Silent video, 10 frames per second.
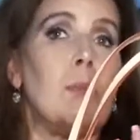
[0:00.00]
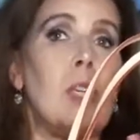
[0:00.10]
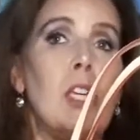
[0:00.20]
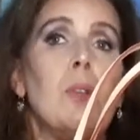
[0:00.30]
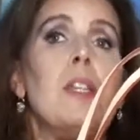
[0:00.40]

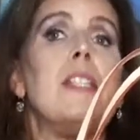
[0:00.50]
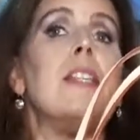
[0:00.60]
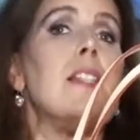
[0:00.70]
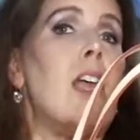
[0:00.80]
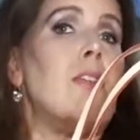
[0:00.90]

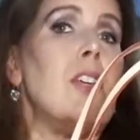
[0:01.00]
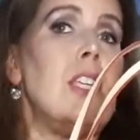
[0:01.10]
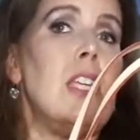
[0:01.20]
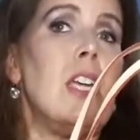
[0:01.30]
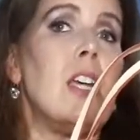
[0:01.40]
increases every
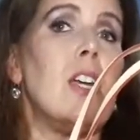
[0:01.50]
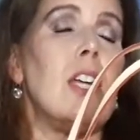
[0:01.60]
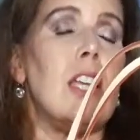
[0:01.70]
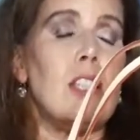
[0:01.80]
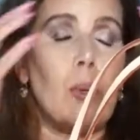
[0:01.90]
year,
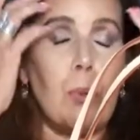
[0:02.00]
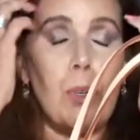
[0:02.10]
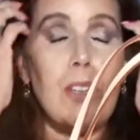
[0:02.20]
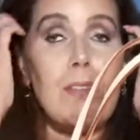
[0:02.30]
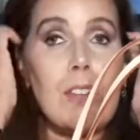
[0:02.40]
and they're
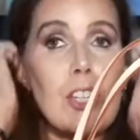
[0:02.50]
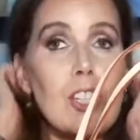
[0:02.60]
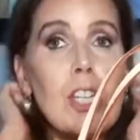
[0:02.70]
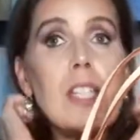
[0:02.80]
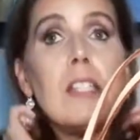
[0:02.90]
pretty
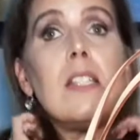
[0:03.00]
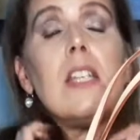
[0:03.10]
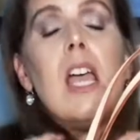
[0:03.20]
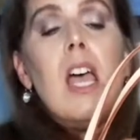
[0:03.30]
vicious.